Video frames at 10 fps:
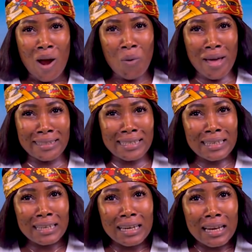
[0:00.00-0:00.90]

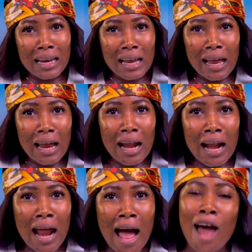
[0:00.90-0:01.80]
Wetin?
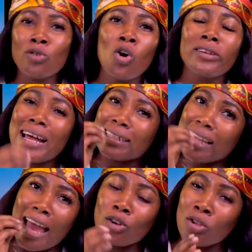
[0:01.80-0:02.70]
I no
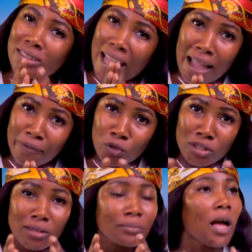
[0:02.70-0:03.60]
understand. I don tire for
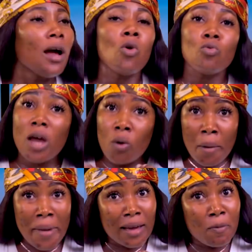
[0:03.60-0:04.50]
the. Una
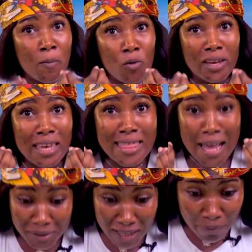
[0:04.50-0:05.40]
wan make people kill
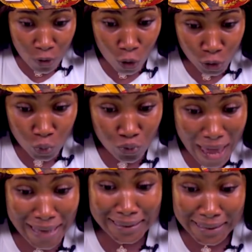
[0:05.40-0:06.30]
themselves because
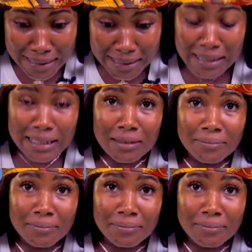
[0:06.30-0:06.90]
una exist.